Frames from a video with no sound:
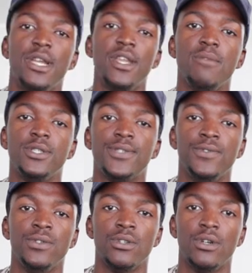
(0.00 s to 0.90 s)
My name is
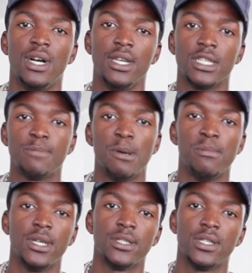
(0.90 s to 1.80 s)
Fundo Alex
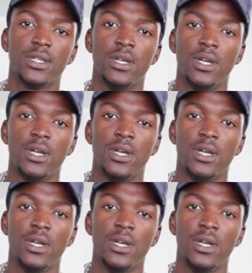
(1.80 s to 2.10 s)
Bambata.